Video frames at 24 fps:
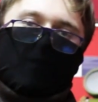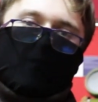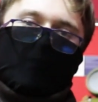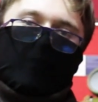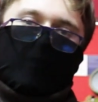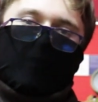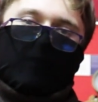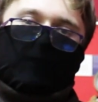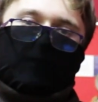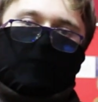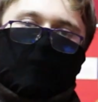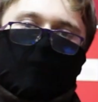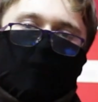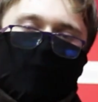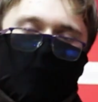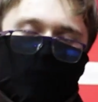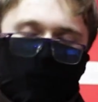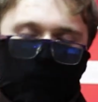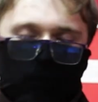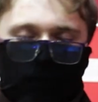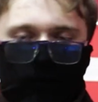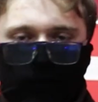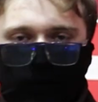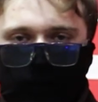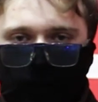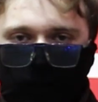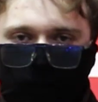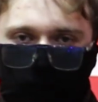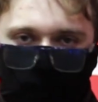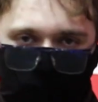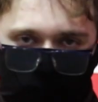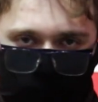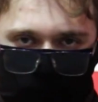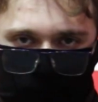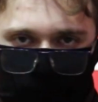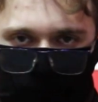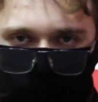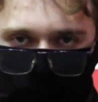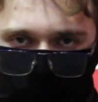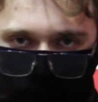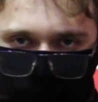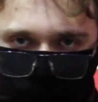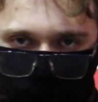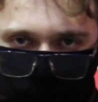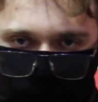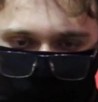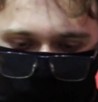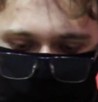that all of the other
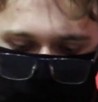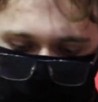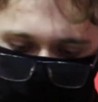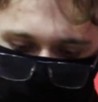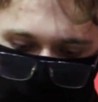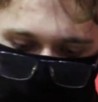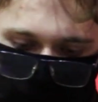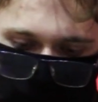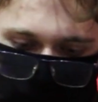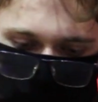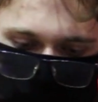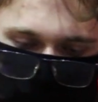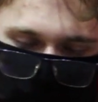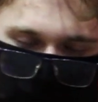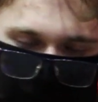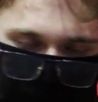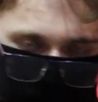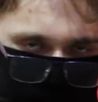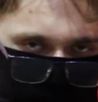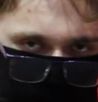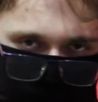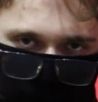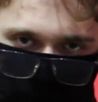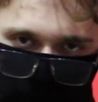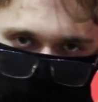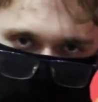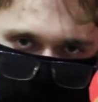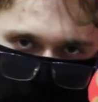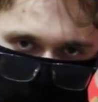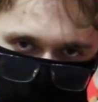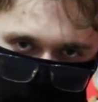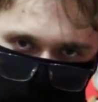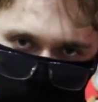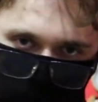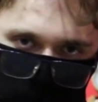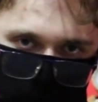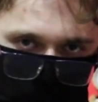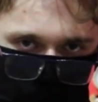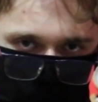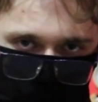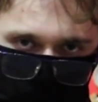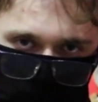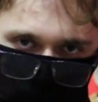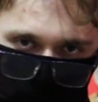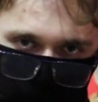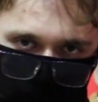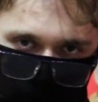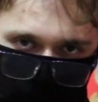rifles have basically reached
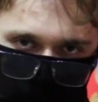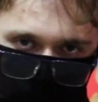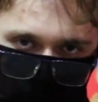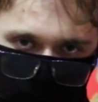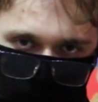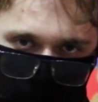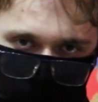their